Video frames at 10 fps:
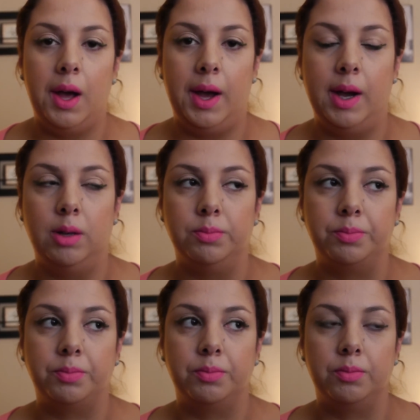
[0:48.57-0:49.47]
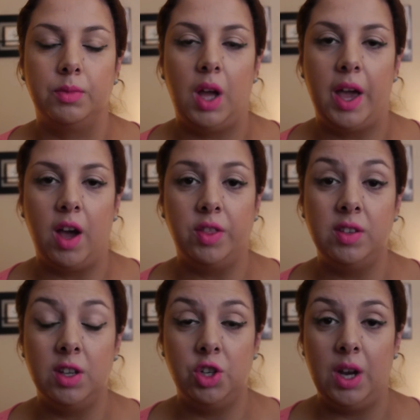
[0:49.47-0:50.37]
I got
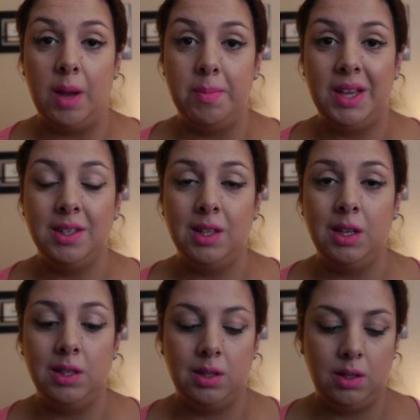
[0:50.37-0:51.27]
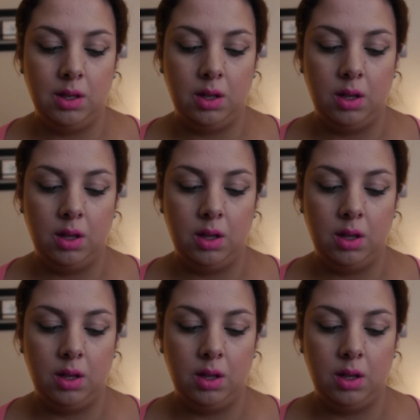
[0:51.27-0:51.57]
this yesterday at Macys.